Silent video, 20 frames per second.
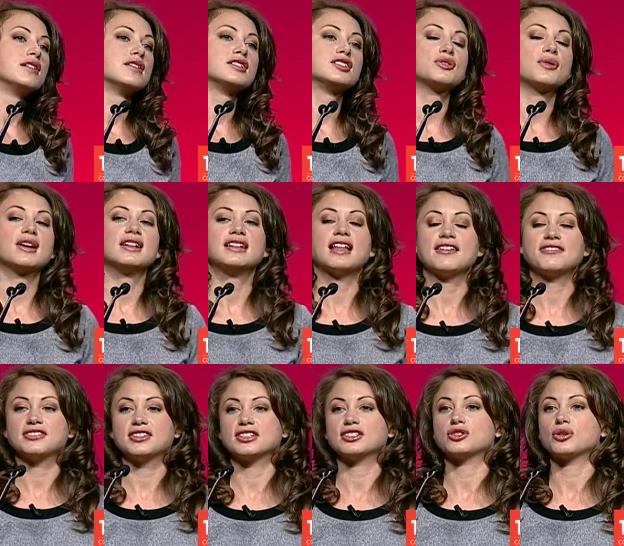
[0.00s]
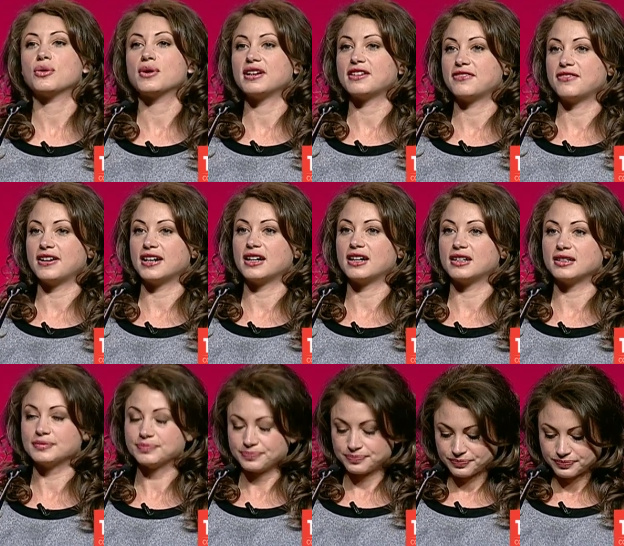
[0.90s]
So I left the Toy
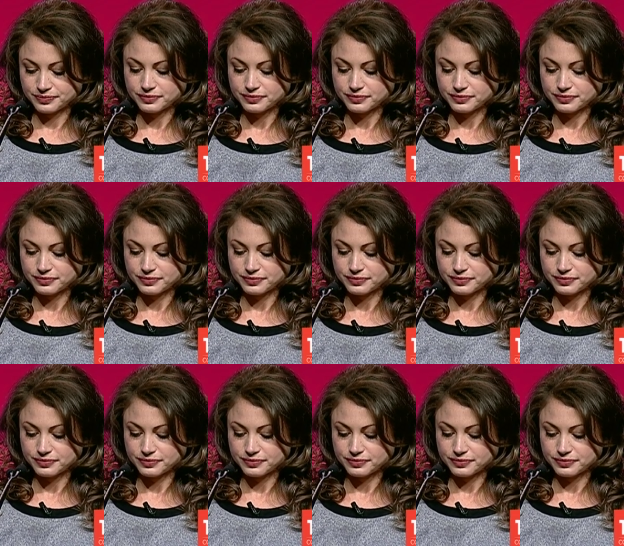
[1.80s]
Fair